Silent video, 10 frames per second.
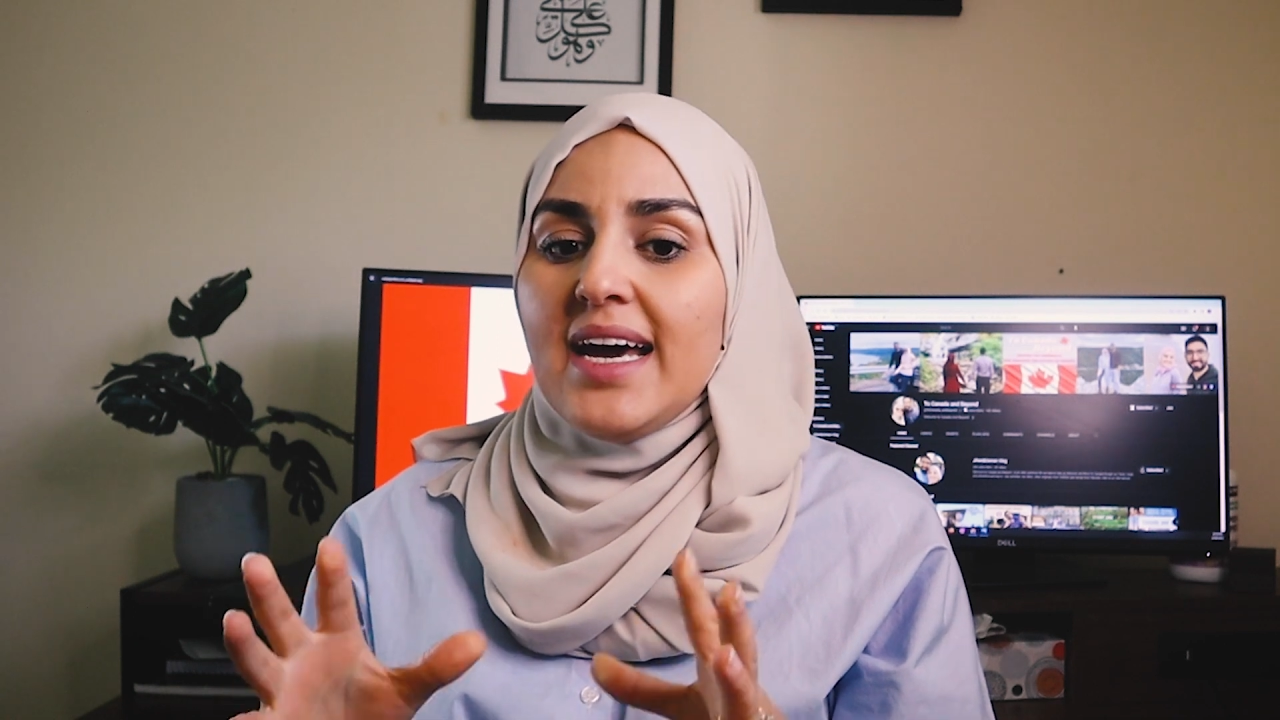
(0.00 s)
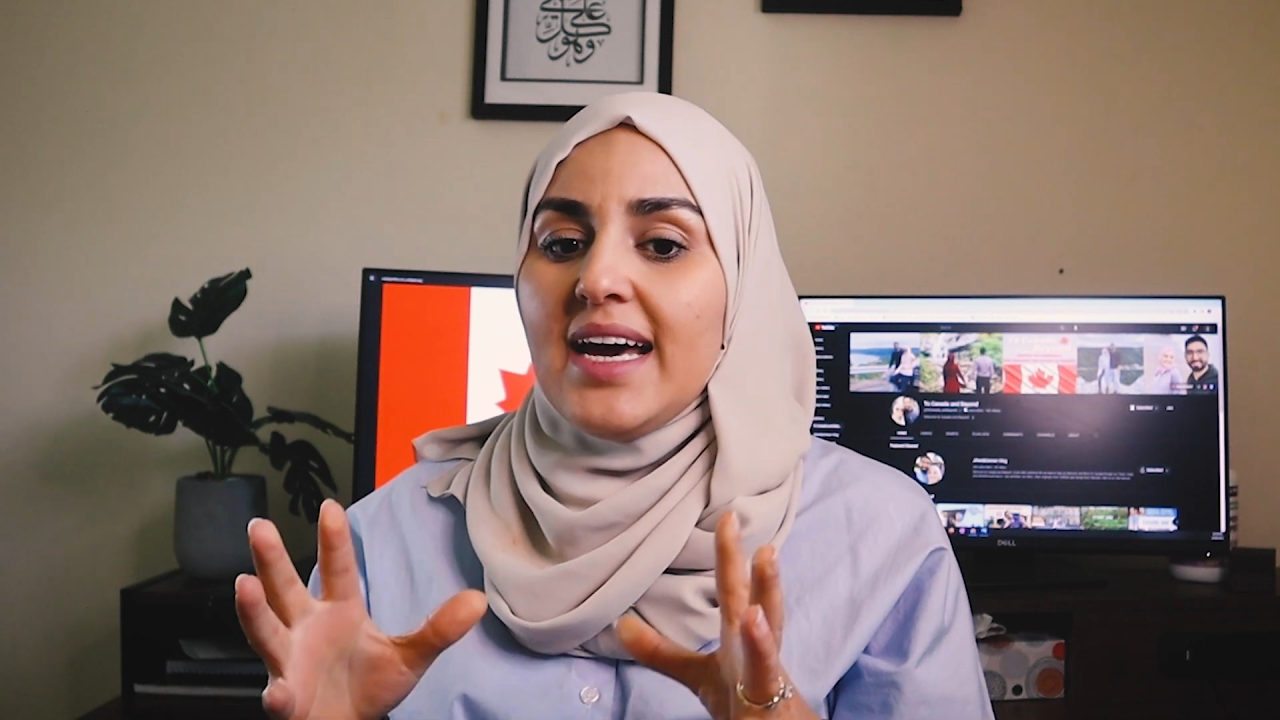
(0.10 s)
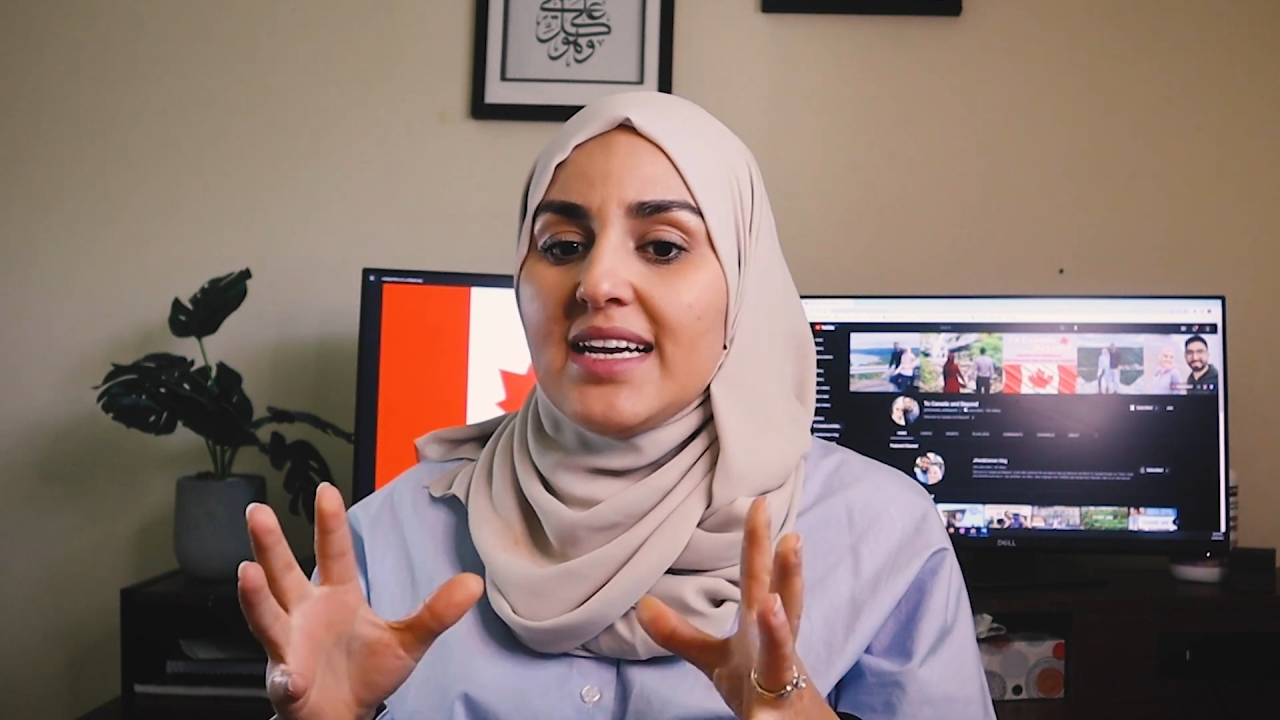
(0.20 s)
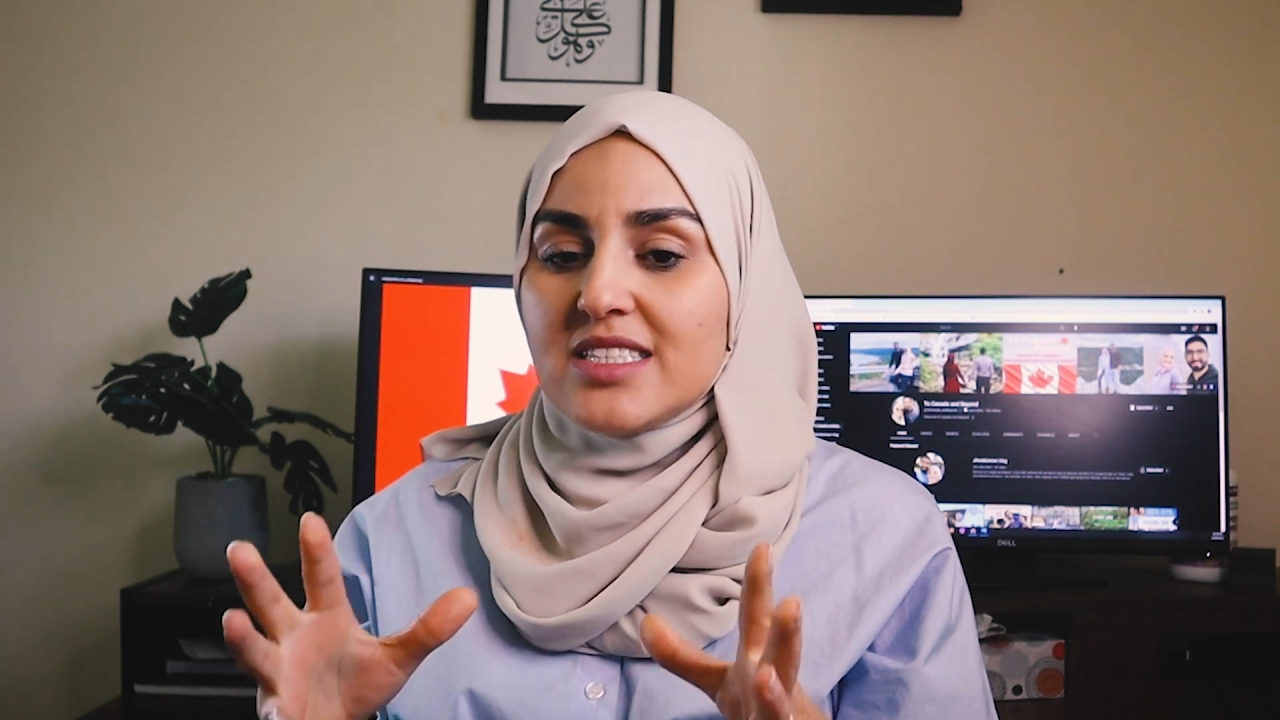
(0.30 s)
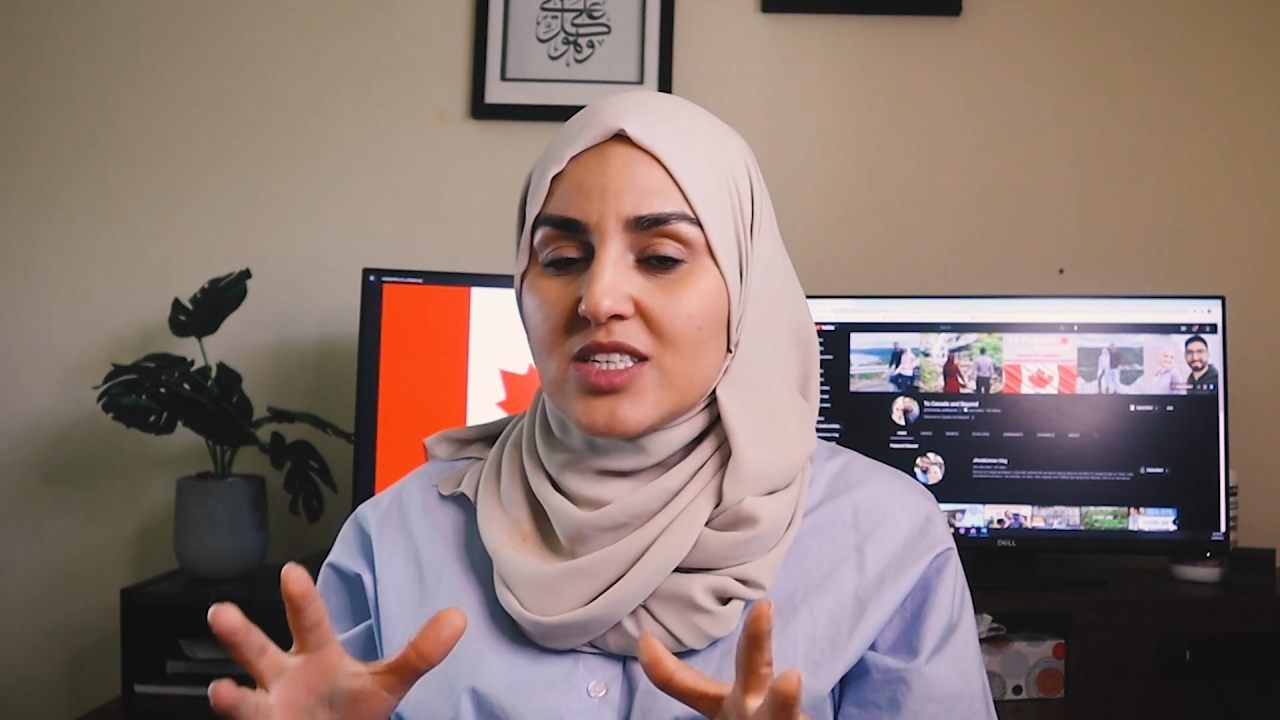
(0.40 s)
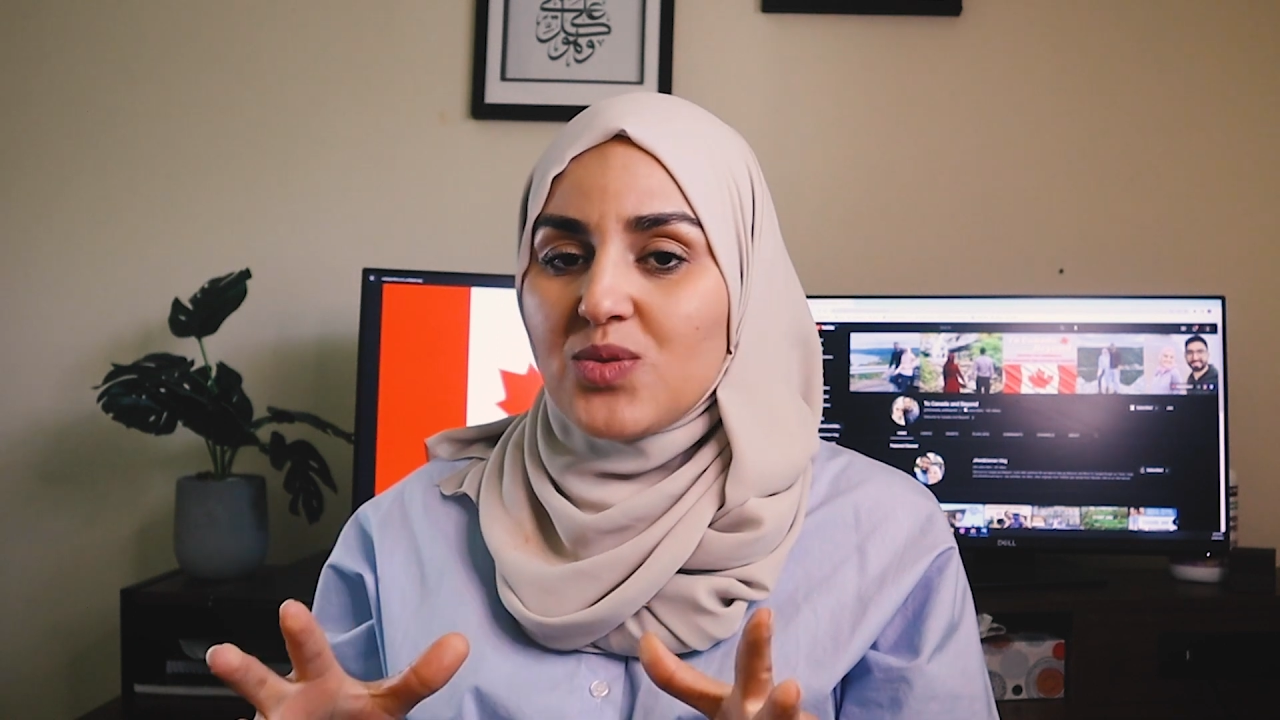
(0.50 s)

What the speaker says: and it's